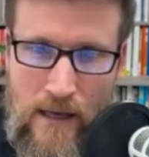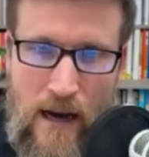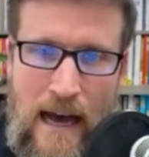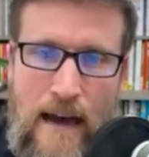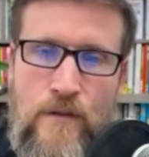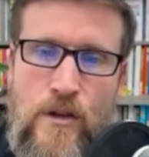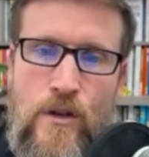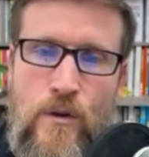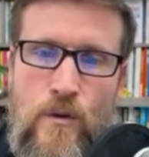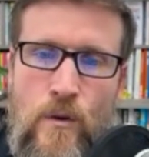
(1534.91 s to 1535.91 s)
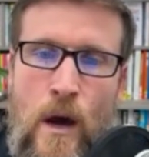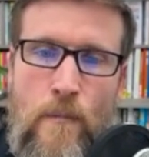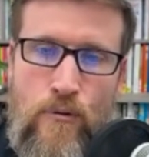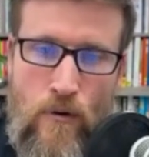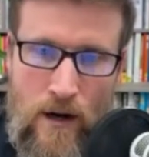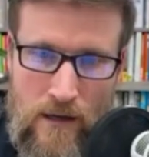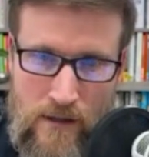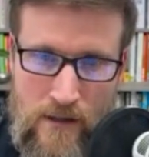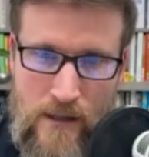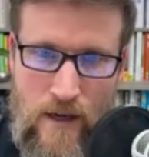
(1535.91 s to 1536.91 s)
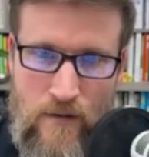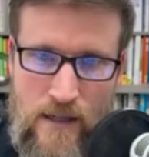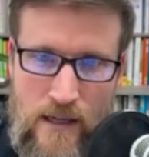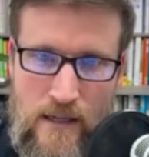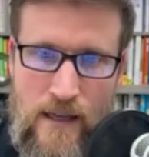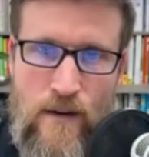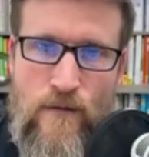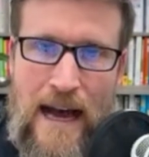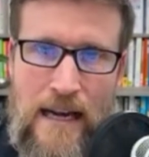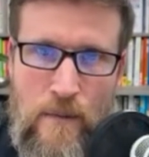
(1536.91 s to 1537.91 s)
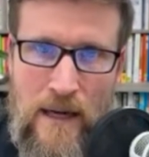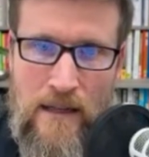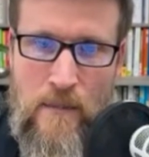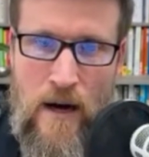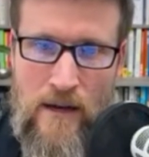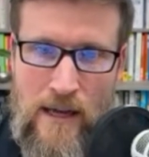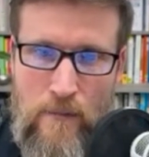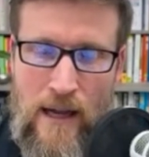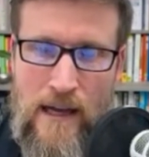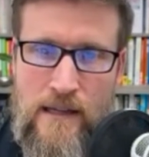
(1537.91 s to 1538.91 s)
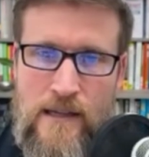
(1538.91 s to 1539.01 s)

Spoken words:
I have new products and services that are valuable in the marketplace.